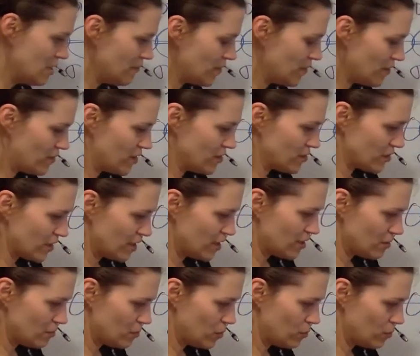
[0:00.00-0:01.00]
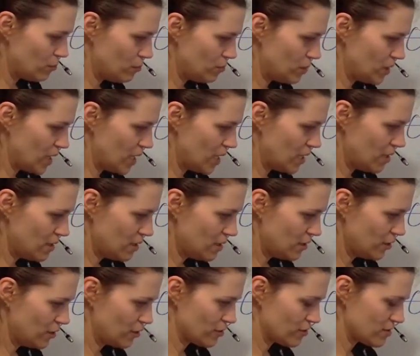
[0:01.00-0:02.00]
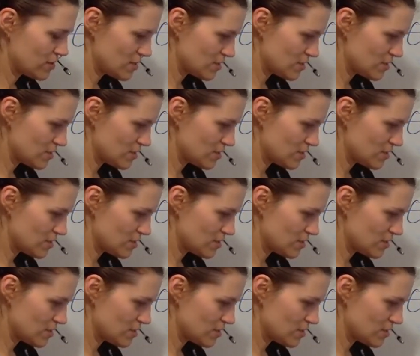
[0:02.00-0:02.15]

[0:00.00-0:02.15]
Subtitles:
if these are into the plane, you're